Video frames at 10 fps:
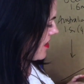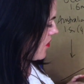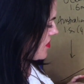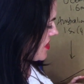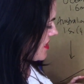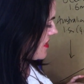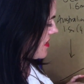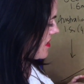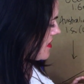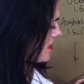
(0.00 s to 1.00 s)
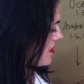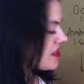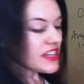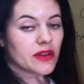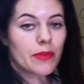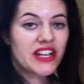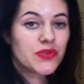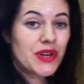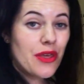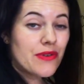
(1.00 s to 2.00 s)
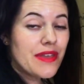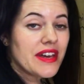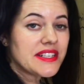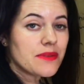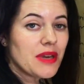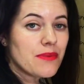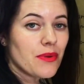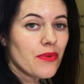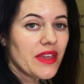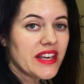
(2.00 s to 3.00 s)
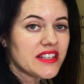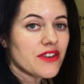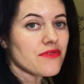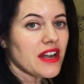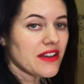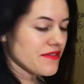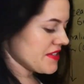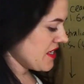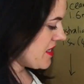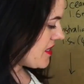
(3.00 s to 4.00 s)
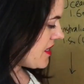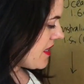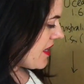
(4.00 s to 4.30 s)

there were just about 23,000 people that arrived in